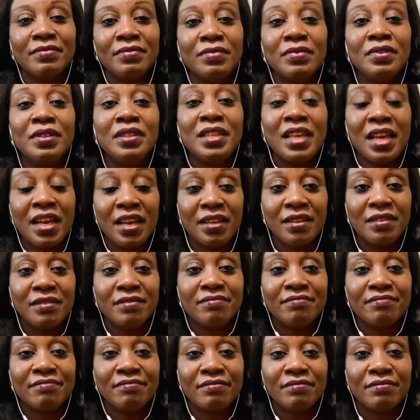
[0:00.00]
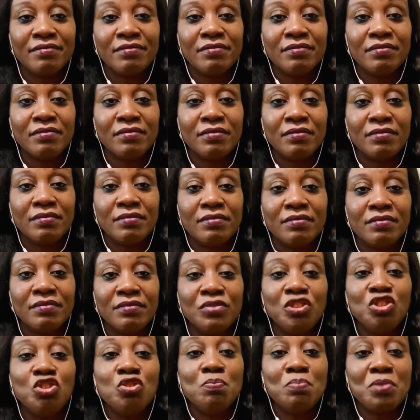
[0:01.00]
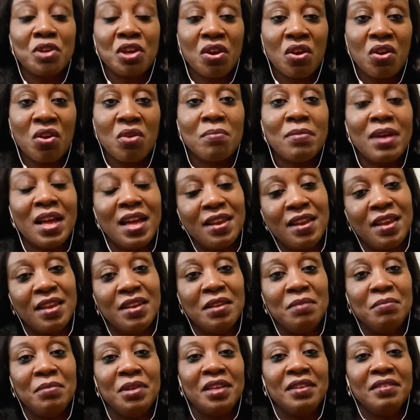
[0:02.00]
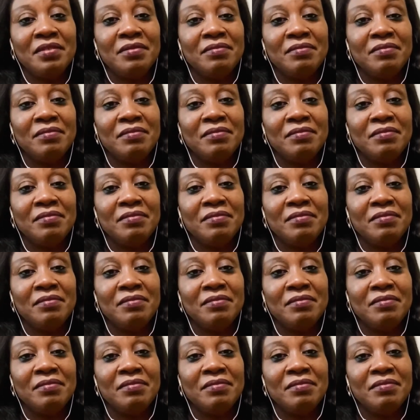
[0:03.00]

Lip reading: then you become an enemy.